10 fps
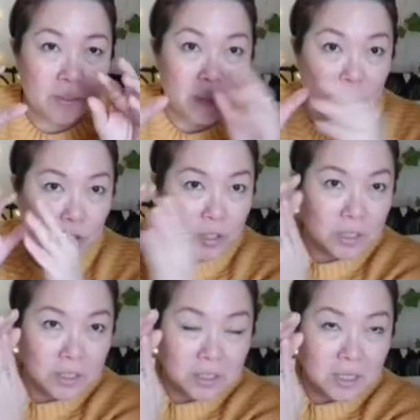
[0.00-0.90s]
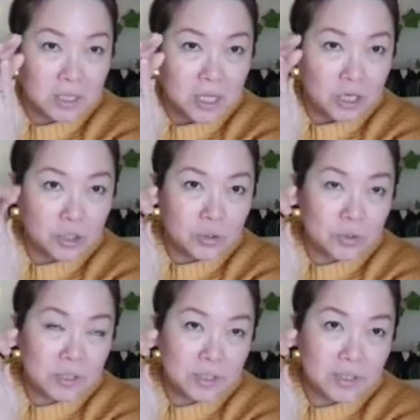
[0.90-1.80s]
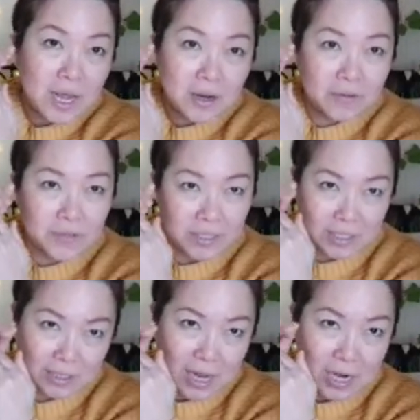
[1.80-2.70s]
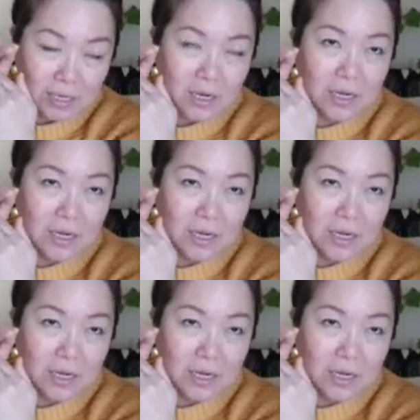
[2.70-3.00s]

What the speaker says: mixture is attached to the side of the design.